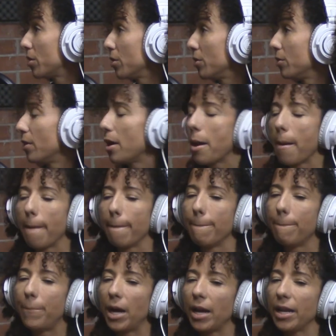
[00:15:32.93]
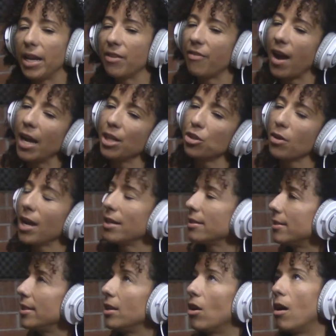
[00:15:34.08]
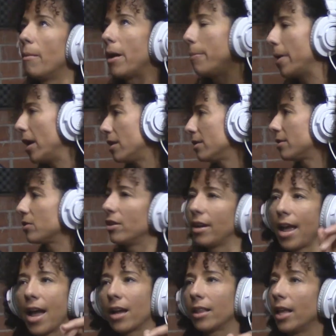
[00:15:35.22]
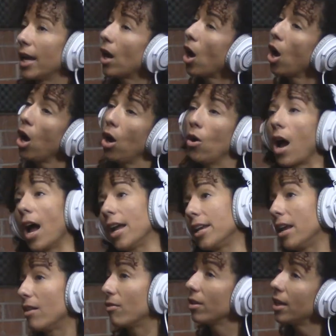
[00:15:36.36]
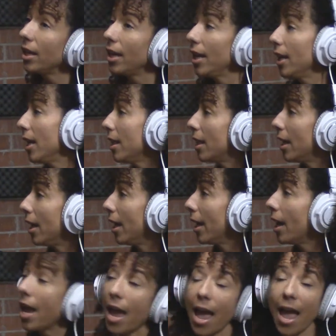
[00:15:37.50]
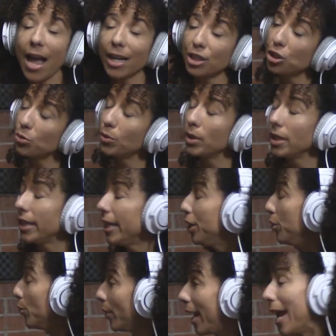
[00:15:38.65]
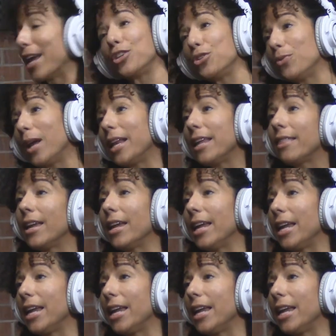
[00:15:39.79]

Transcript: too. But if I try to sit on my pedestal and act like, oh, I never did anything. Actually, you can't do anything